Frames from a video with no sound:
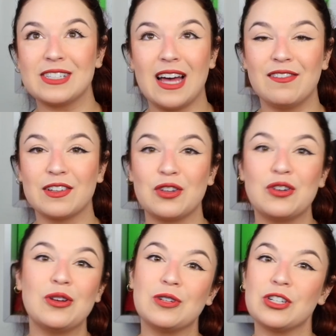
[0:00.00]
having the
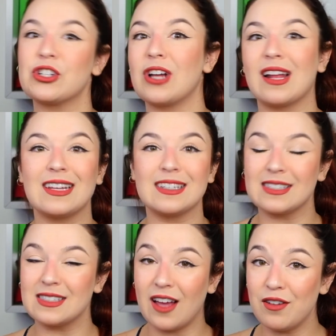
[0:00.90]
newest,
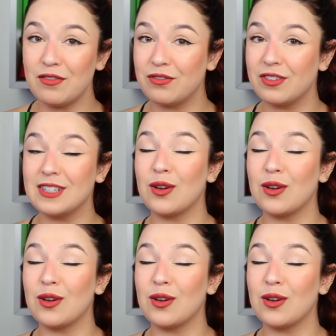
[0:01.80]
shiniest stuff is